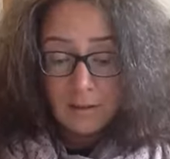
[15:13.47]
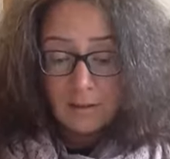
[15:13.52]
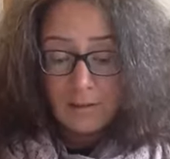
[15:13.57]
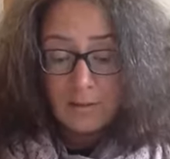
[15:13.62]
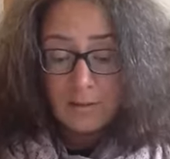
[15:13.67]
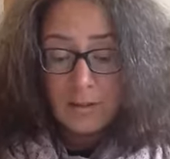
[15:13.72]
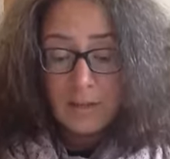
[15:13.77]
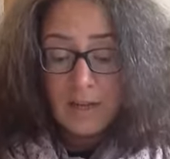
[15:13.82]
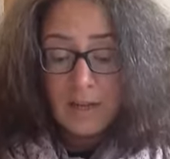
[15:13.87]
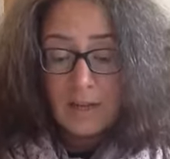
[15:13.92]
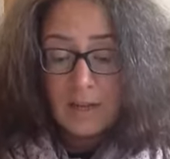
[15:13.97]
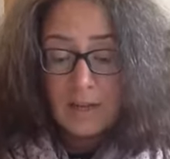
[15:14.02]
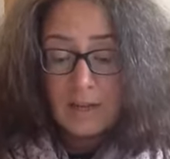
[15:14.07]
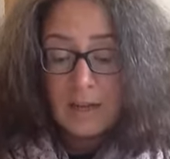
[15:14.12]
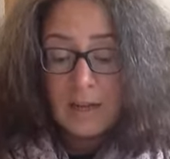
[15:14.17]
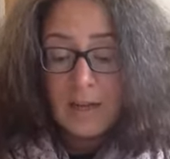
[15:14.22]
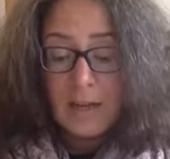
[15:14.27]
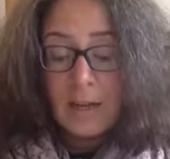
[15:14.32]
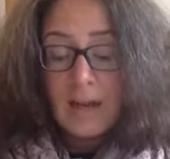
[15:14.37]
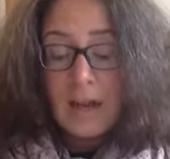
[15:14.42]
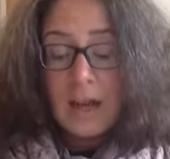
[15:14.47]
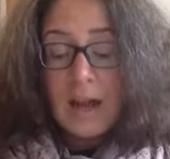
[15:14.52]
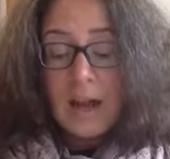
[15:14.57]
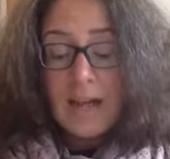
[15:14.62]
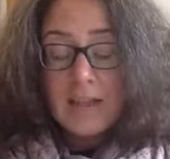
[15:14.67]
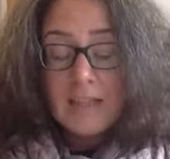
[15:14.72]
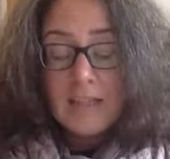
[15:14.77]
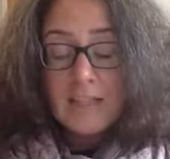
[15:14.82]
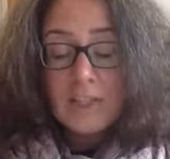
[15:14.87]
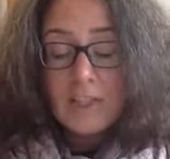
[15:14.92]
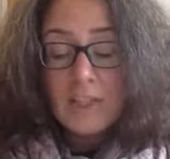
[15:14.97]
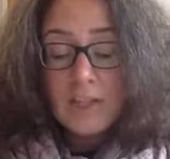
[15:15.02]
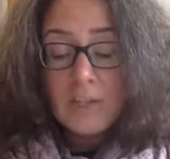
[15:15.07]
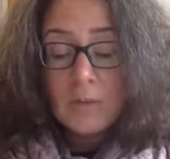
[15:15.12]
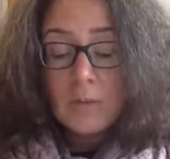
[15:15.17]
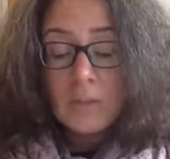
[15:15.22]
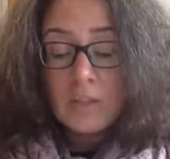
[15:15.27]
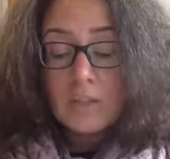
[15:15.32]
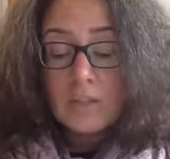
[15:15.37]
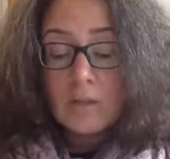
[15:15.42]
Okay, as I shed
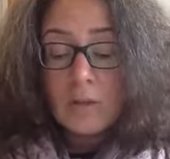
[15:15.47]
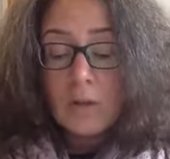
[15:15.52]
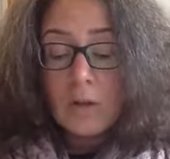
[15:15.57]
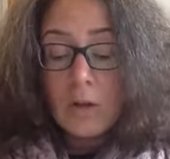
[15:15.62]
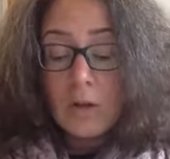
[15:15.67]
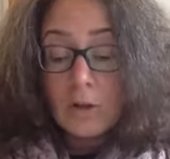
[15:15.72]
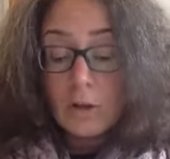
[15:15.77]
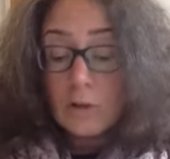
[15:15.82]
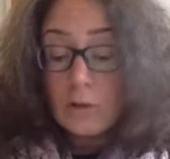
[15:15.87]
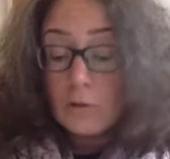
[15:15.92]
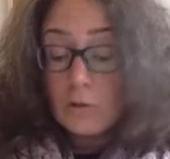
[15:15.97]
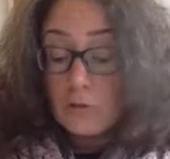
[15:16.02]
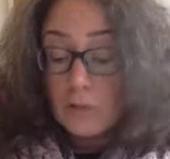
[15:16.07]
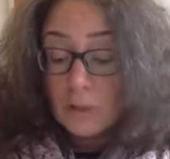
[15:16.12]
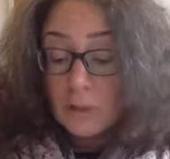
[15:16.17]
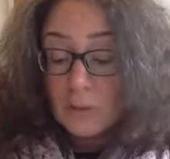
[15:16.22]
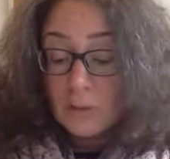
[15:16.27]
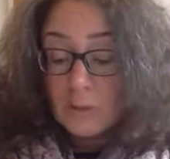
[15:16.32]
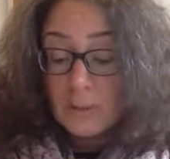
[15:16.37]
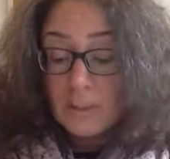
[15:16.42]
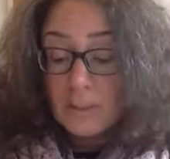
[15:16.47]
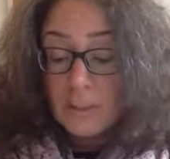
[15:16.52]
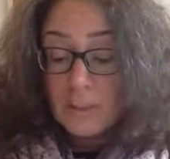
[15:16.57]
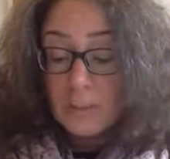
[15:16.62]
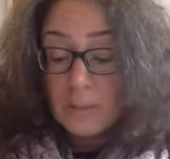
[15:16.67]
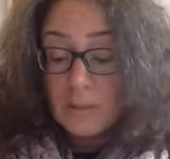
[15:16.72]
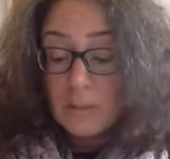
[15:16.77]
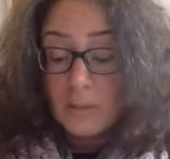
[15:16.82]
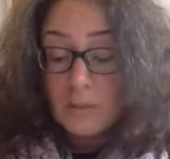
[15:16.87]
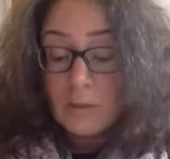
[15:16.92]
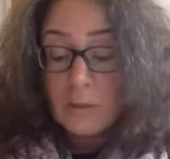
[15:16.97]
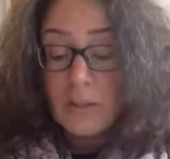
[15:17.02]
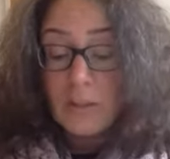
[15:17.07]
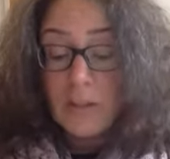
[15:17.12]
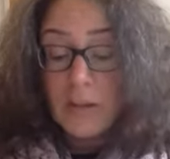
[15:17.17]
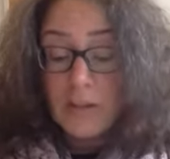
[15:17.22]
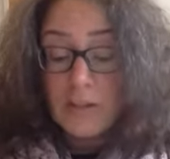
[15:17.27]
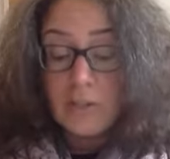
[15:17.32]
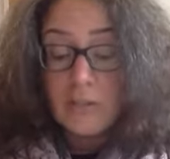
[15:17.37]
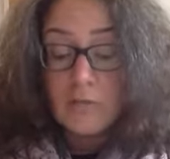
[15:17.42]
what is no longer true and step into a
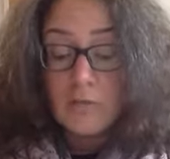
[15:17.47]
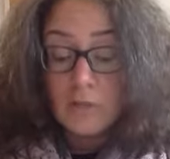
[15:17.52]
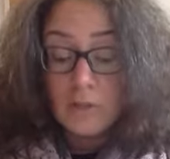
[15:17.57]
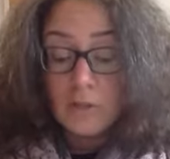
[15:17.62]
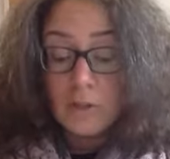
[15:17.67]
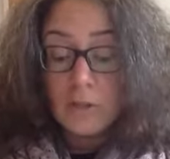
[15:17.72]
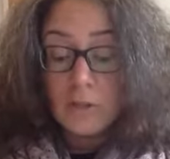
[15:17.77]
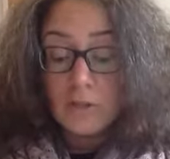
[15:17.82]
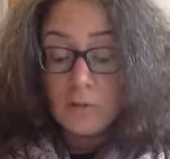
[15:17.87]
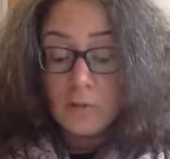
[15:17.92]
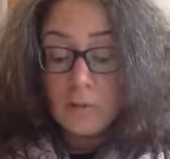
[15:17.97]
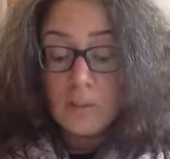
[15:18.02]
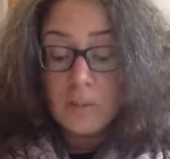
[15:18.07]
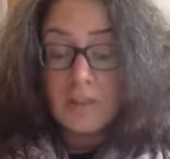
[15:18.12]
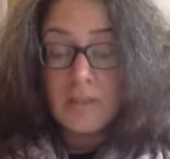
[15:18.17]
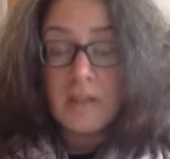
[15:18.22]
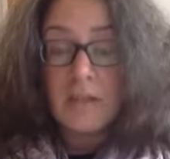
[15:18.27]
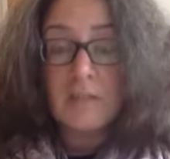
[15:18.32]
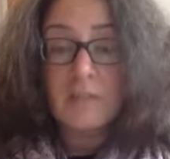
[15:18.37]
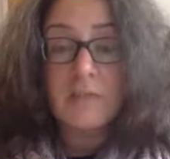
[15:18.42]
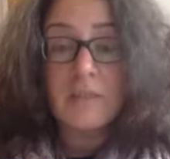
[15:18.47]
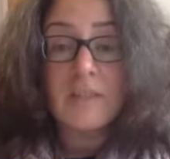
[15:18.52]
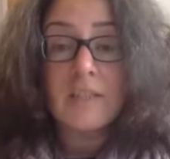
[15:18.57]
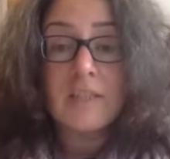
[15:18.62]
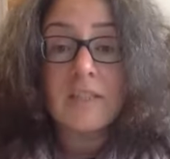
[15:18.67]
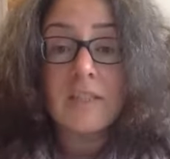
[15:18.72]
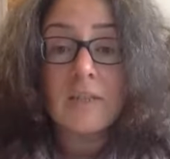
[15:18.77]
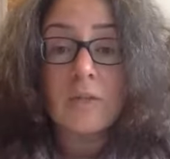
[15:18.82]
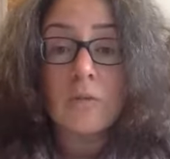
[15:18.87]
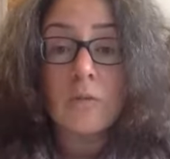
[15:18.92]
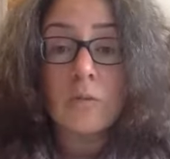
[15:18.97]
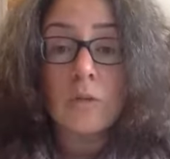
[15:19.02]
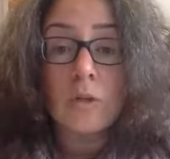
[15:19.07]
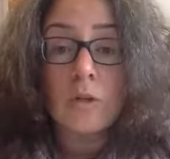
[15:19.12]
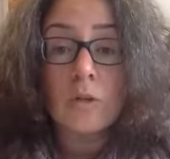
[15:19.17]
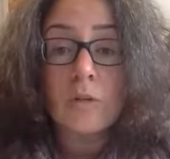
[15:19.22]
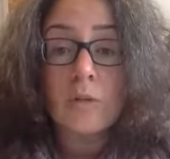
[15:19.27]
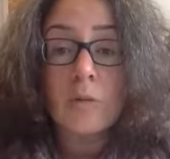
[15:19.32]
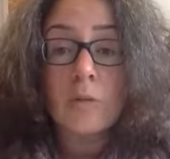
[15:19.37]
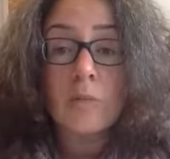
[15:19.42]
lighter version of myself, I see the
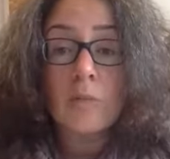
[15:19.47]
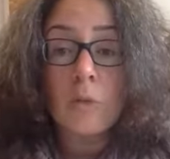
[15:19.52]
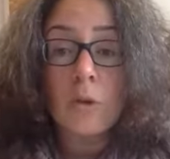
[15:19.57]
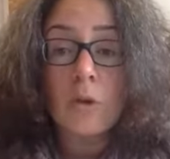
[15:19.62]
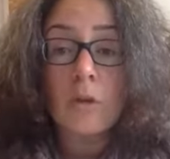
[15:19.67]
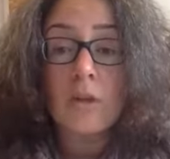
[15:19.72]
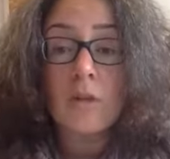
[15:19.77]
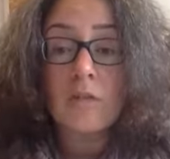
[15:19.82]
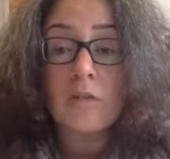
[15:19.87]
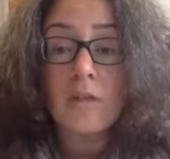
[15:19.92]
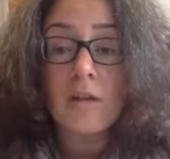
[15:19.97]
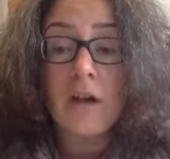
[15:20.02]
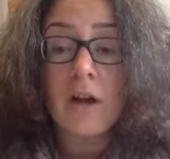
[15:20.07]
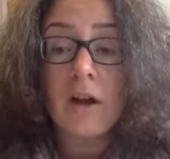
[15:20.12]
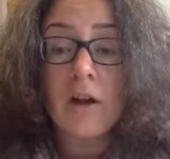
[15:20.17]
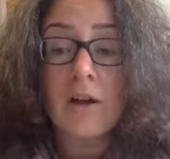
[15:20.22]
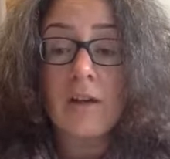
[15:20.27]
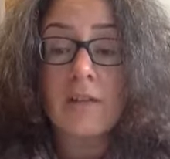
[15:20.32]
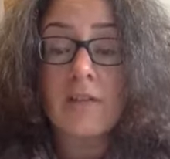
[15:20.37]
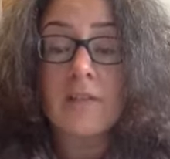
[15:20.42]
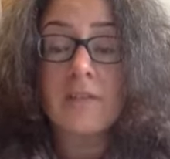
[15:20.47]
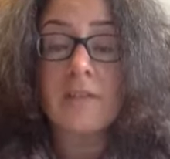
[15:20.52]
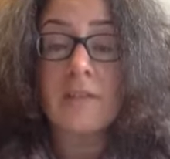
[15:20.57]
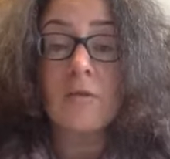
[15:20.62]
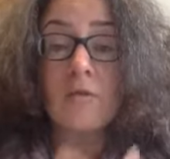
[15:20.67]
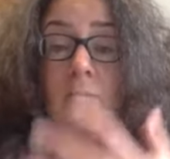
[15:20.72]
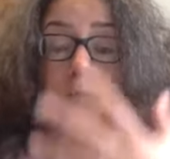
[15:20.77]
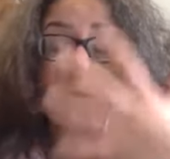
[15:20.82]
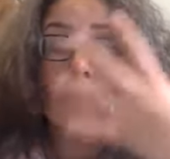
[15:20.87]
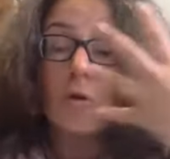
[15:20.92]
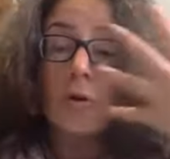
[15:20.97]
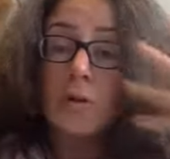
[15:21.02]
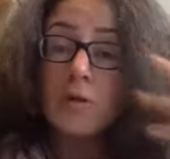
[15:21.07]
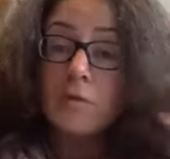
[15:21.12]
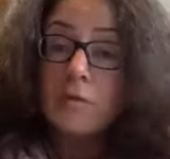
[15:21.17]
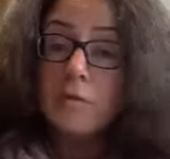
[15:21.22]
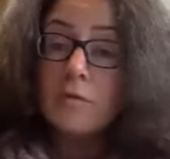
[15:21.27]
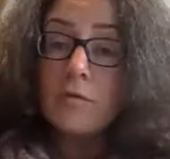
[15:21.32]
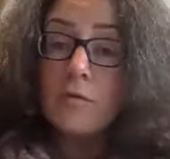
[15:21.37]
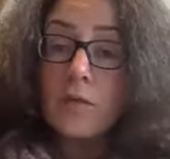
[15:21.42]
world with more loving eyes. So the more you're
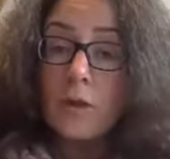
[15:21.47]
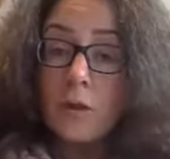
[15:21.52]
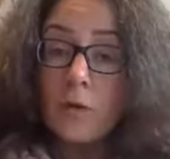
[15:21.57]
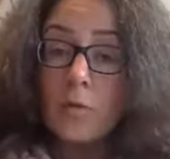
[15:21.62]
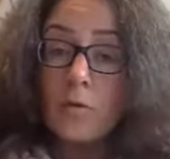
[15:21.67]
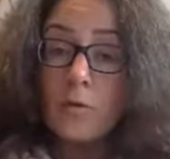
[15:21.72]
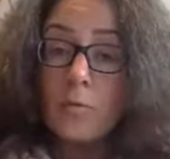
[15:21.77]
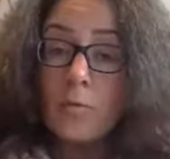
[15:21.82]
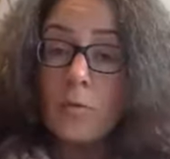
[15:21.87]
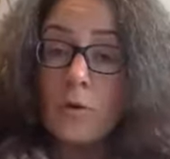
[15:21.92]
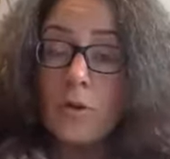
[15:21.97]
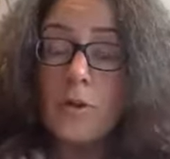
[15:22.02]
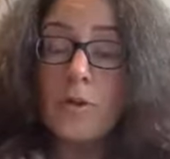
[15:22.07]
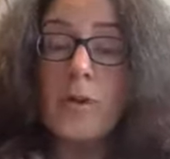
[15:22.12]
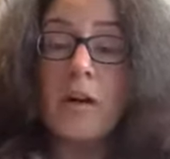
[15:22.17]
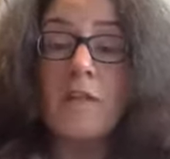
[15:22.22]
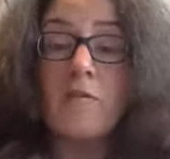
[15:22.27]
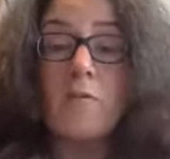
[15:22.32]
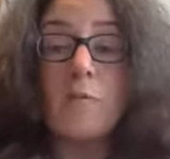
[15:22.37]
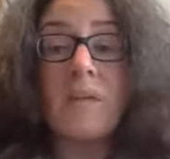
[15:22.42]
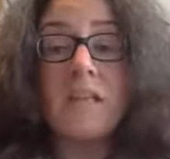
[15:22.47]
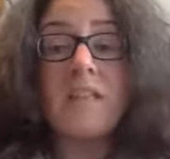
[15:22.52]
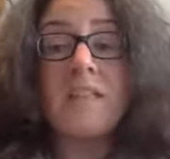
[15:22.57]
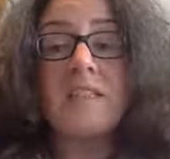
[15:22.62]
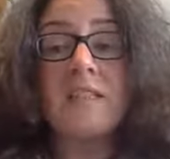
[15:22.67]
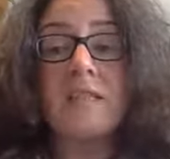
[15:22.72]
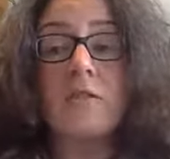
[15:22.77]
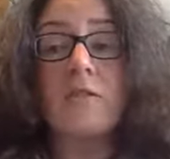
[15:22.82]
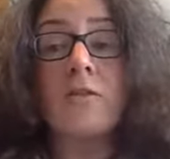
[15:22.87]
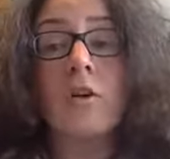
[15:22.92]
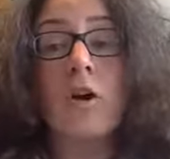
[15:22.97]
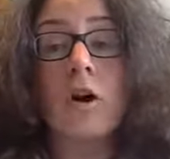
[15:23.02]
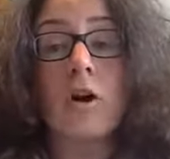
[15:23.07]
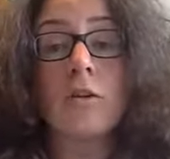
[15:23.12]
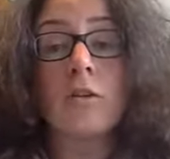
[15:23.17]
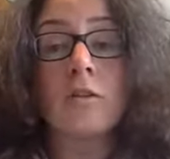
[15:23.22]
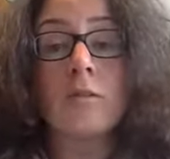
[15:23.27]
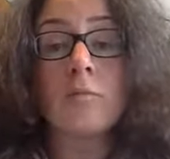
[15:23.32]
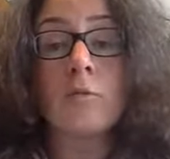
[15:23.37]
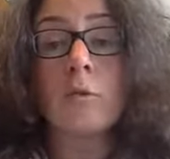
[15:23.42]
in flow, the more you have peace in your
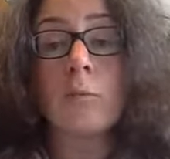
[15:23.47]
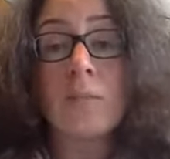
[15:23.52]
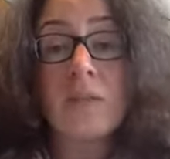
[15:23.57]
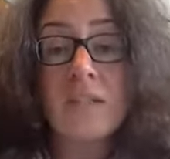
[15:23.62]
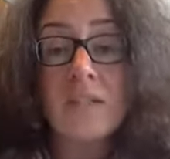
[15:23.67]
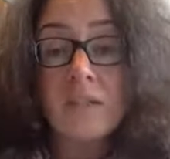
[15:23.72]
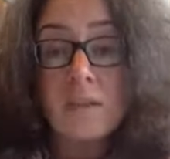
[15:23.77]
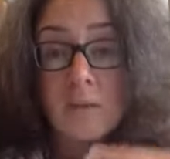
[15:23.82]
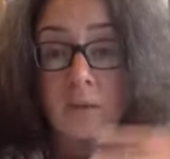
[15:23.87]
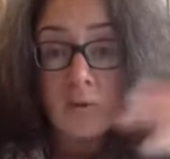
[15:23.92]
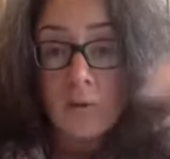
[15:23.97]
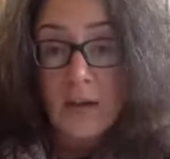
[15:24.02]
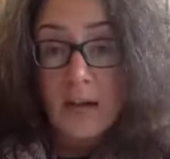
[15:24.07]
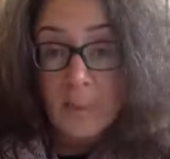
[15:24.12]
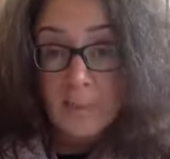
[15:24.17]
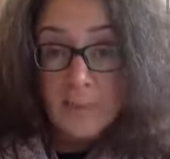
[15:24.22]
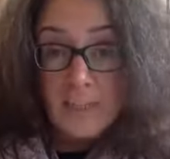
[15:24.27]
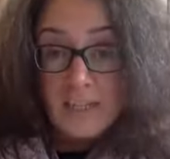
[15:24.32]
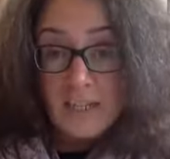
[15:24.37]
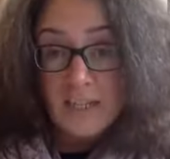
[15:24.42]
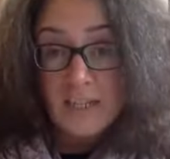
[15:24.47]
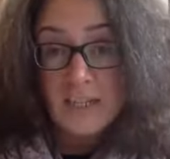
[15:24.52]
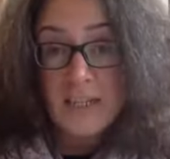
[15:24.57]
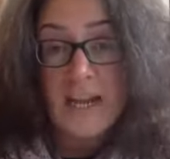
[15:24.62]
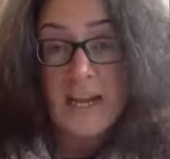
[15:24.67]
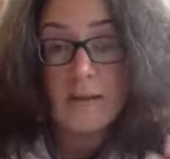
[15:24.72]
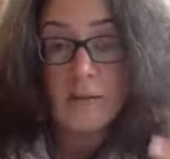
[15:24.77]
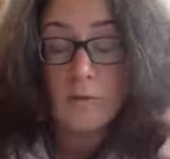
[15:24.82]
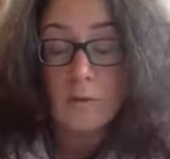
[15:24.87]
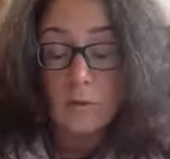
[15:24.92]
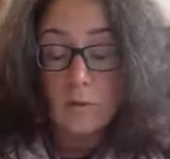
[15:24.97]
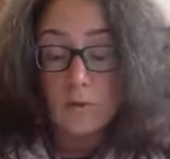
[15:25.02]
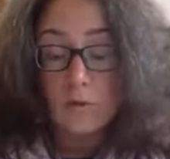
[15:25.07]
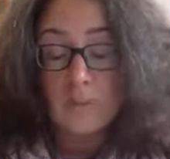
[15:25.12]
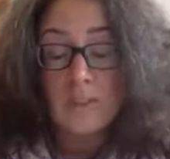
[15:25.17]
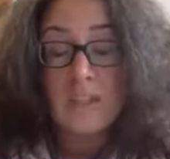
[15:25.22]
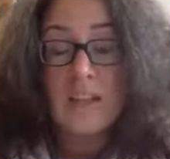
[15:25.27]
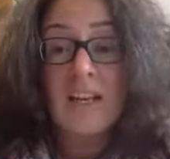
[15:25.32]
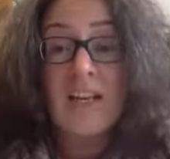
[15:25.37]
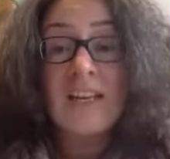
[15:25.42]
heart, the more peace you emanate
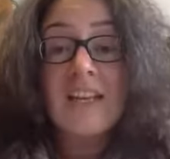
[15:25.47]
outwards.